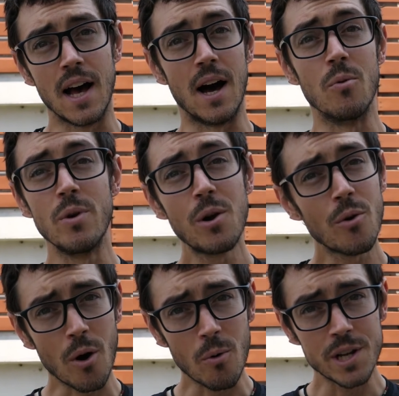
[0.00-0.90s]
Uh, we
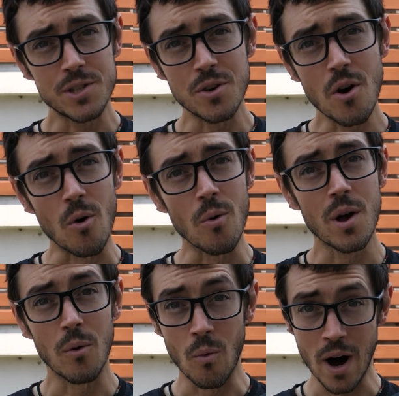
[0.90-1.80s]
don't always know
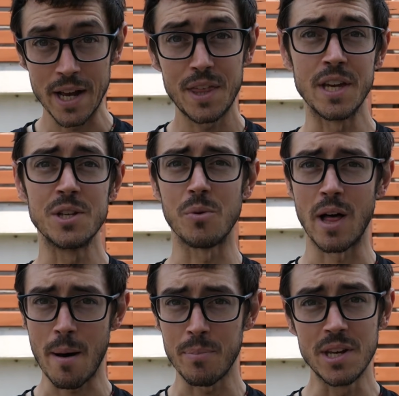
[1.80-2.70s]
why things will
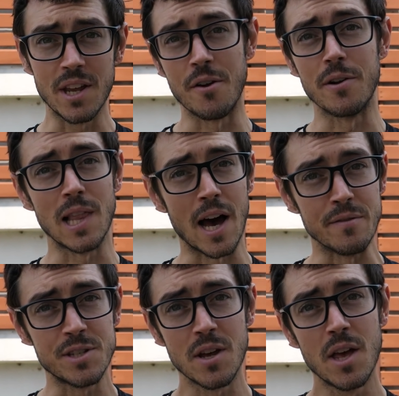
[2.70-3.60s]
happen in our
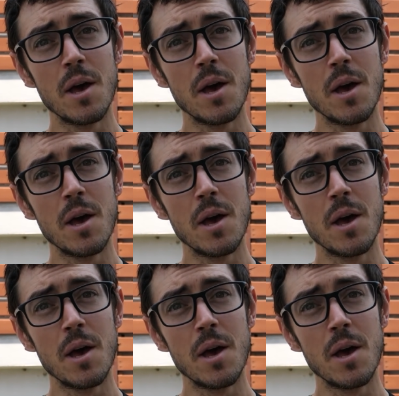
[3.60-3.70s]
lives,